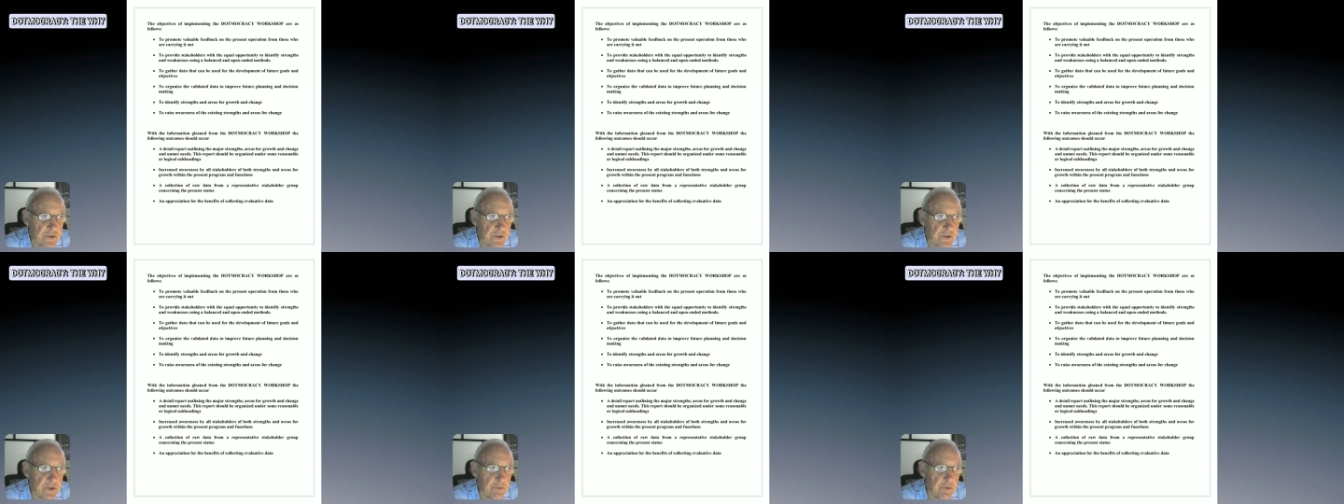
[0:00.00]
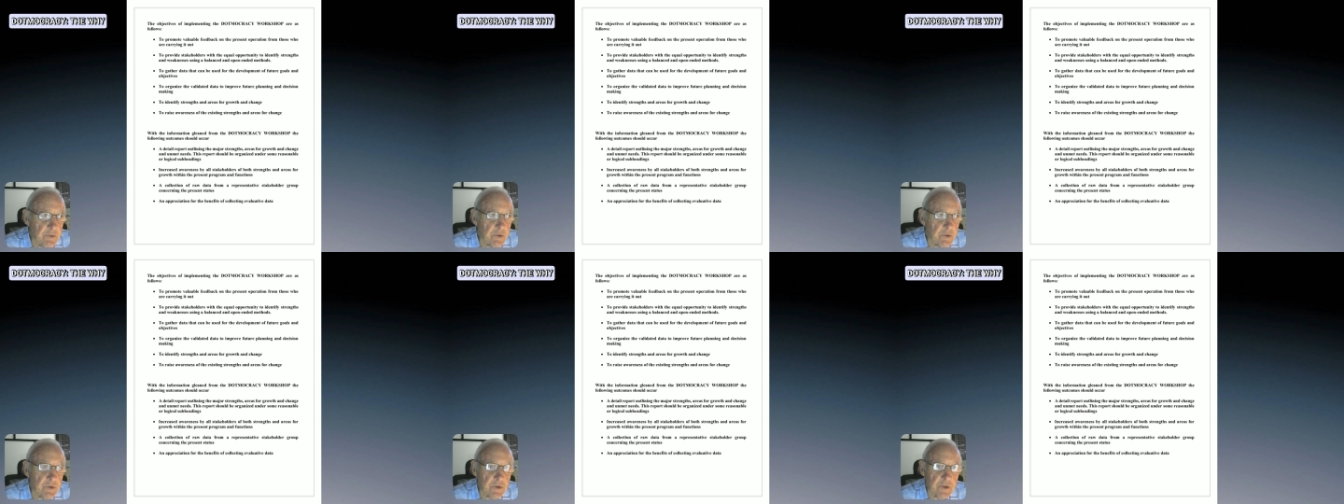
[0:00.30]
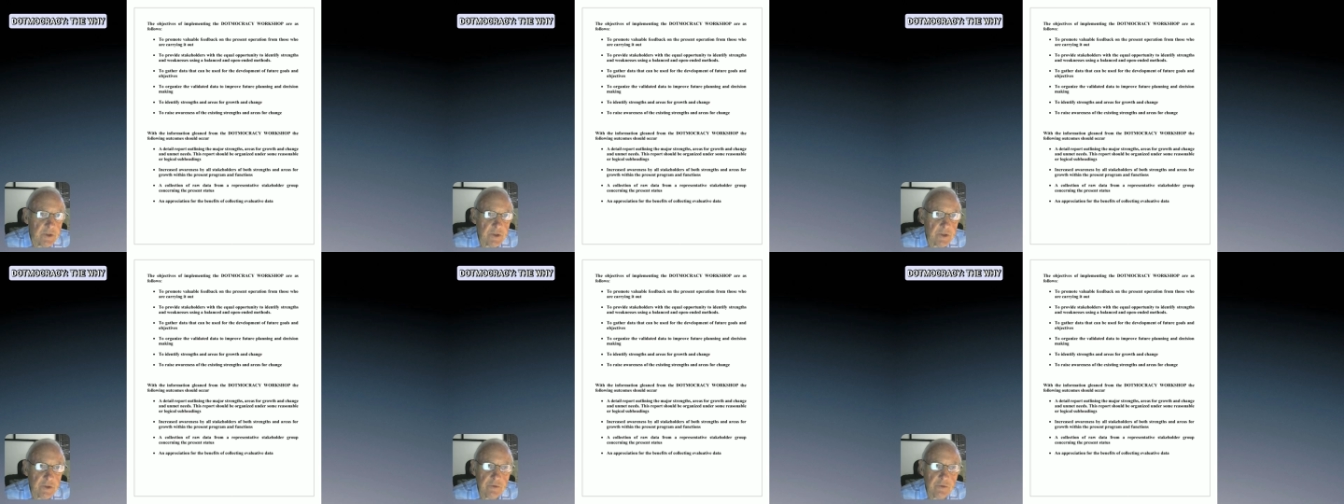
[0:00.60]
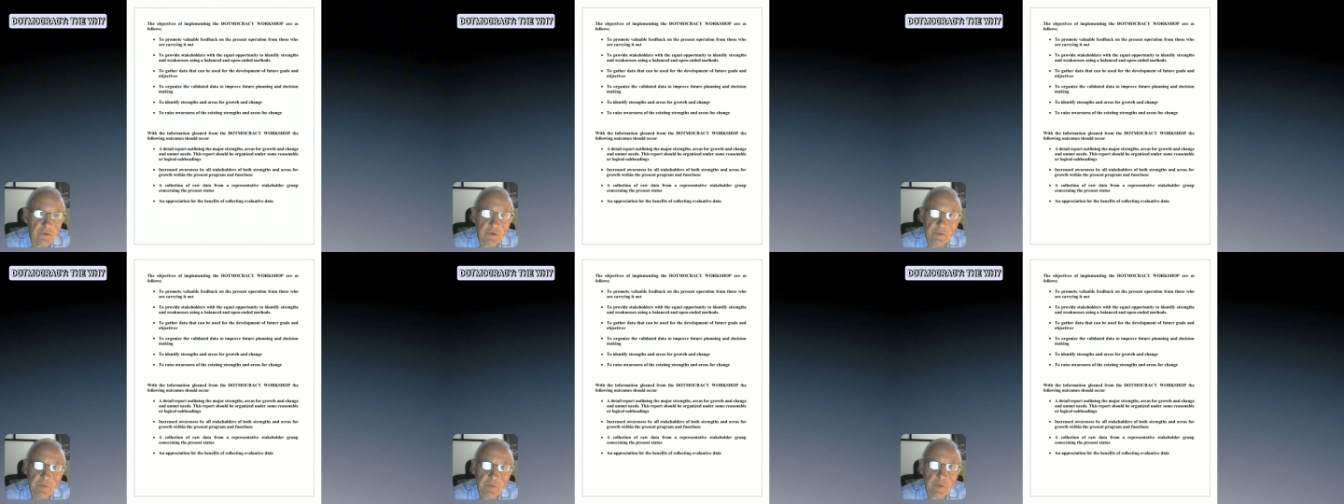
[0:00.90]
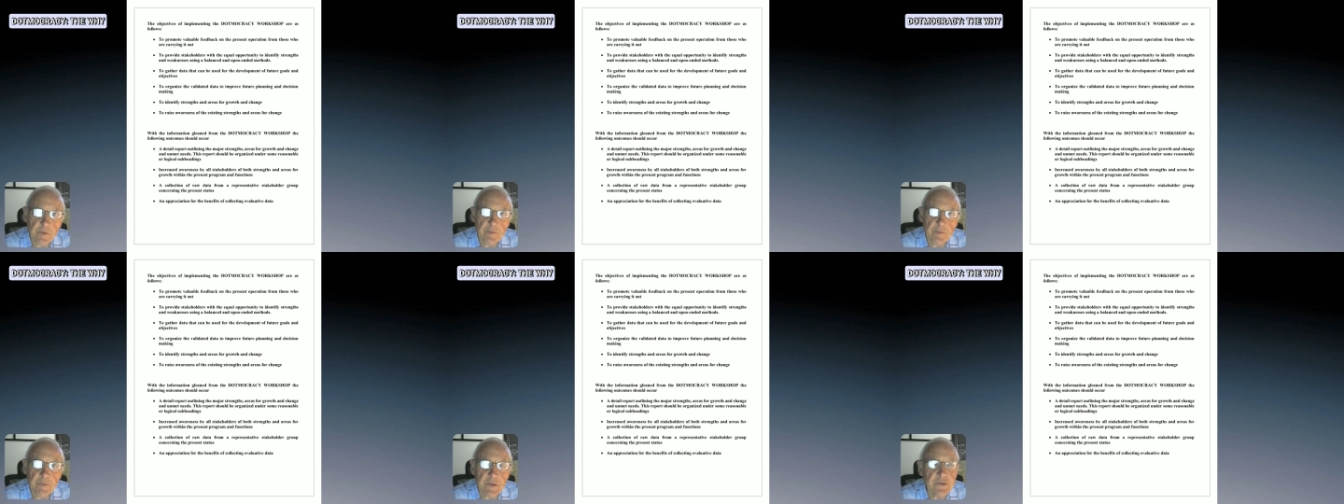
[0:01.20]
community group,
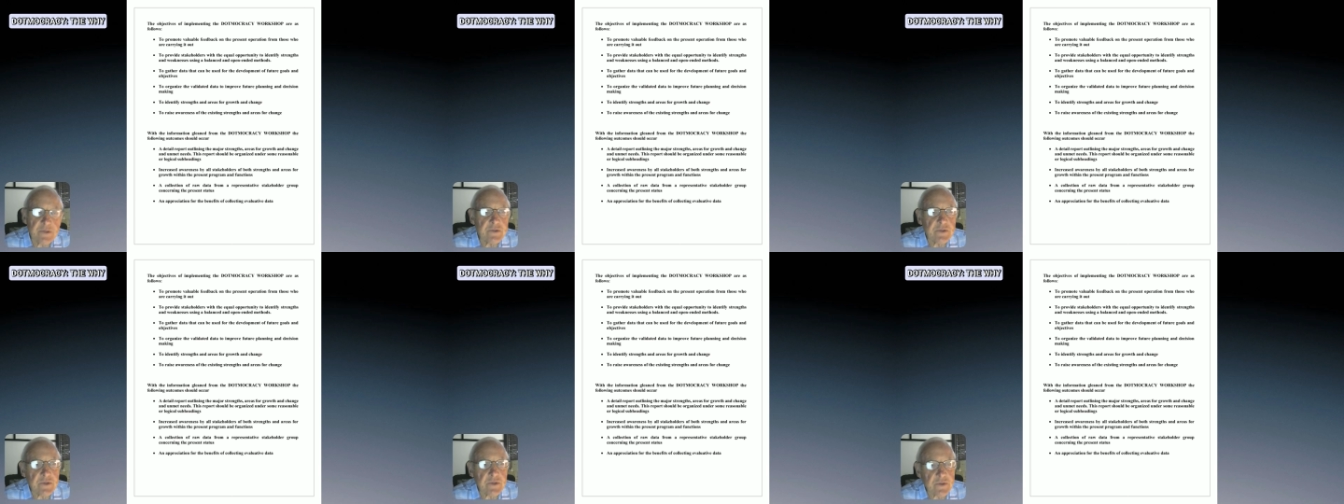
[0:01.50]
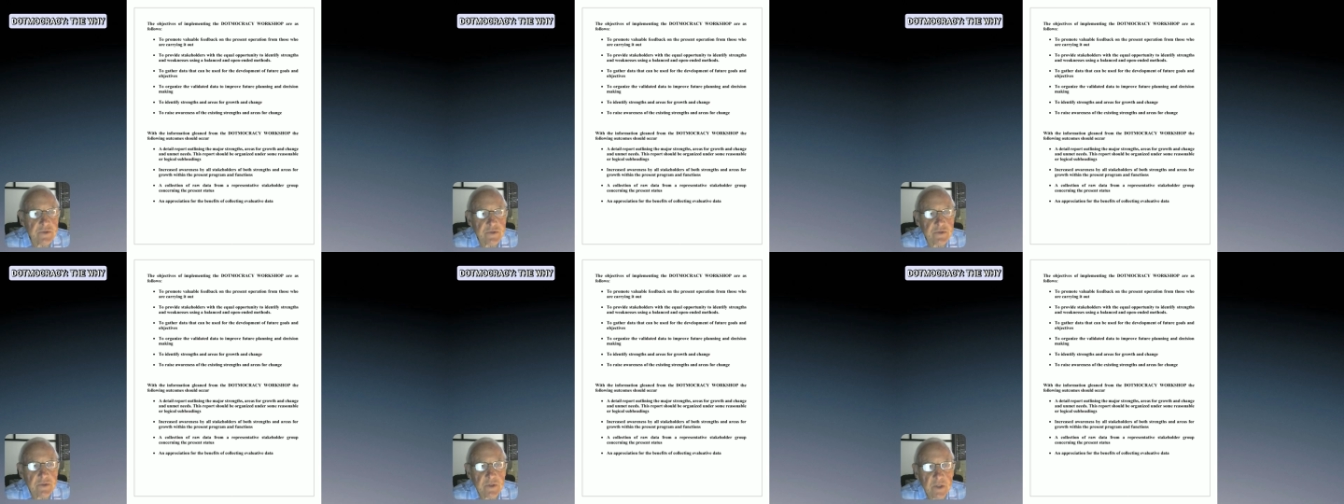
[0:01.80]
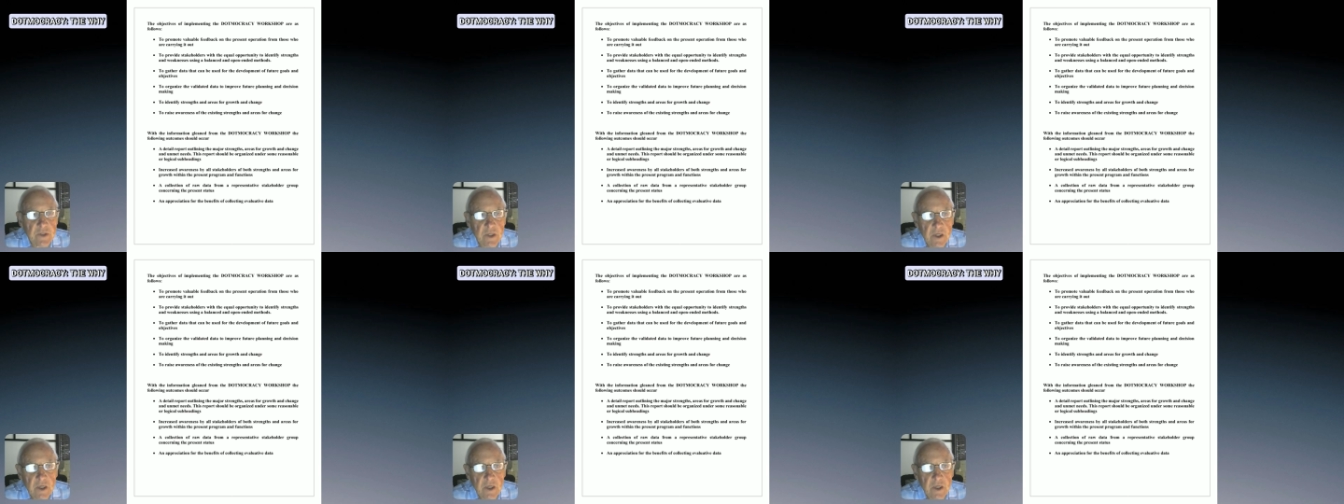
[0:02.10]
or business